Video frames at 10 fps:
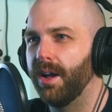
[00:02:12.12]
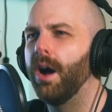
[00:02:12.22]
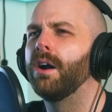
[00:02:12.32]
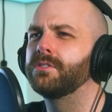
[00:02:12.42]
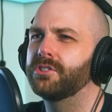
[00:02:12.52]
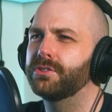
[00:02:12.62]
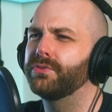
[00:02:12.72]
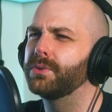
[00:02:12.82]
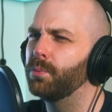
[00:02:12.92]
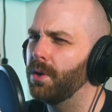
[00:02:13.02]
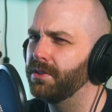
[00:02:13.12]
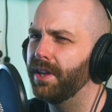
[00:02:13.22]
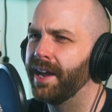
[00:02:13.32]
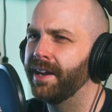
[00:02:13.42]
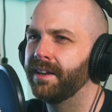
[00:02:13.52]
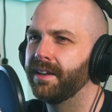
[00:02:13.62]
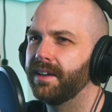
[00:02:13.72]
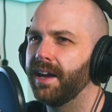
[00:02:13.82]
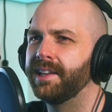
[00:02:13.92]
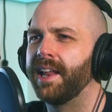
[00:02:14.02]
Oh, just for 1 day,
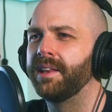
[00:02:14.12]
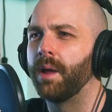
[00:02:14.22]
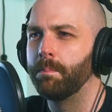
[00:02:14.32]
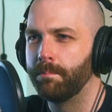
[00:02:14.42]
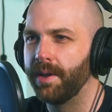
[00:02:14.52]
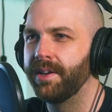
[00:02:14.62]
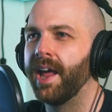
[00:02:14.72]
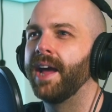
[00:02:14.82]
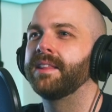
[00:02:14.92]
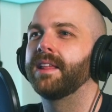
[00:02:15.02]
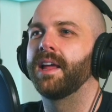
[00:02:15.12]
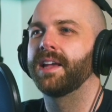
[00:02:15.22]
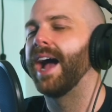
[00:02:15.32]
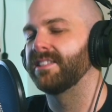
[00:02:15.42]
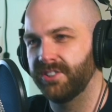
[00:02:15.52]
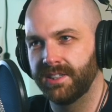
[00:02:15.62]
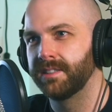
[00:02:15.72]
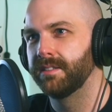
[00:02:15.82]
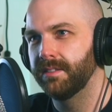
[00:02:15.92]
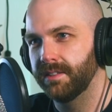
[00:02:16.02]
and then on Monday they're like,
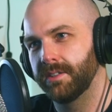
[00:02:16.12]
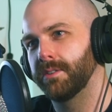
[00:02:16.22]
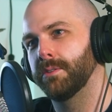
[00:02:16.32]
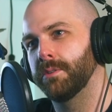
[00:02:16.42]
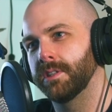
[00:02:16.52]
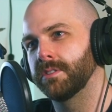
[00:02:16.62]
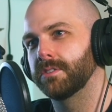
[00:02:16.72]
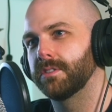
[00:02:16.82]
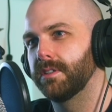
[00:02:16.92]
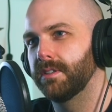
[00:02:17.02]
actually, they are your kids.